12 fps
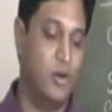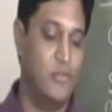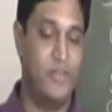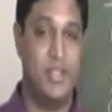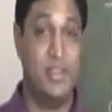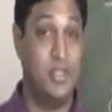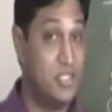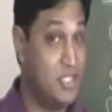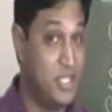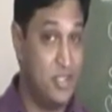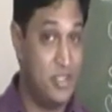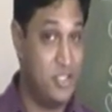or of a
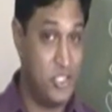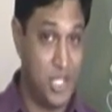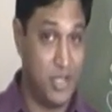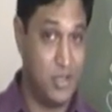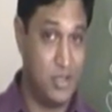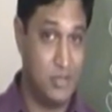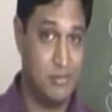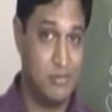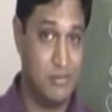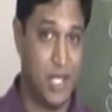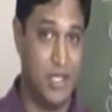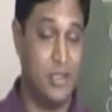13th check,
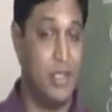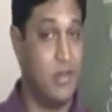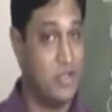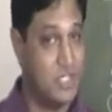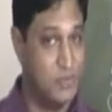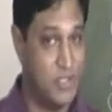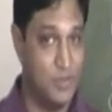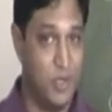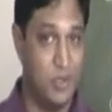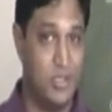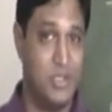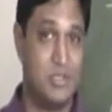either a Christmas
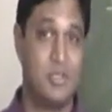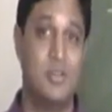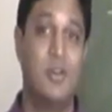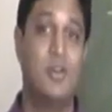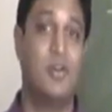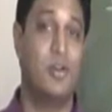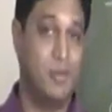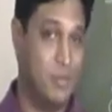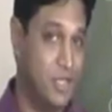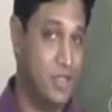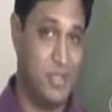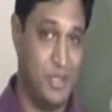bonus or
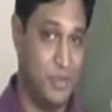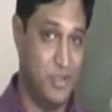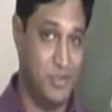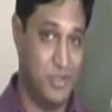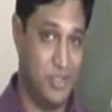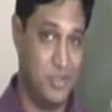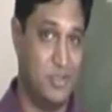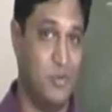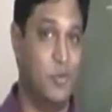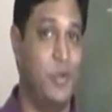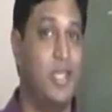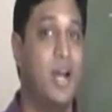a birthday bonus.
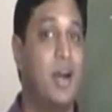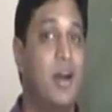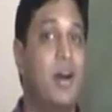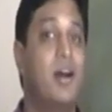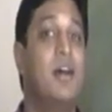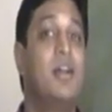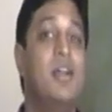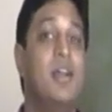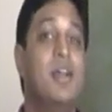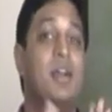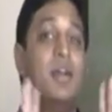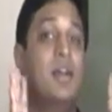So we are
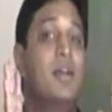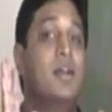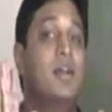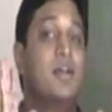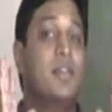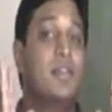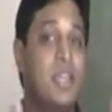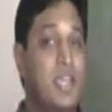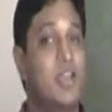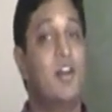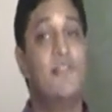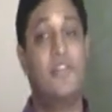
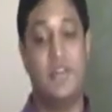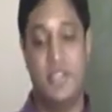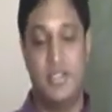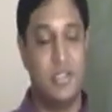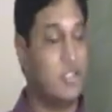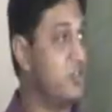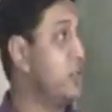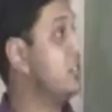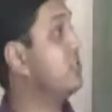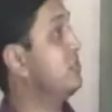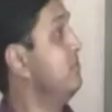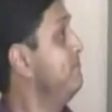thinking of a research
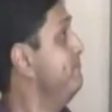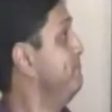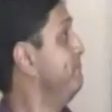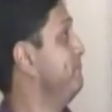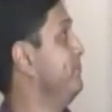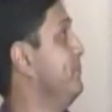question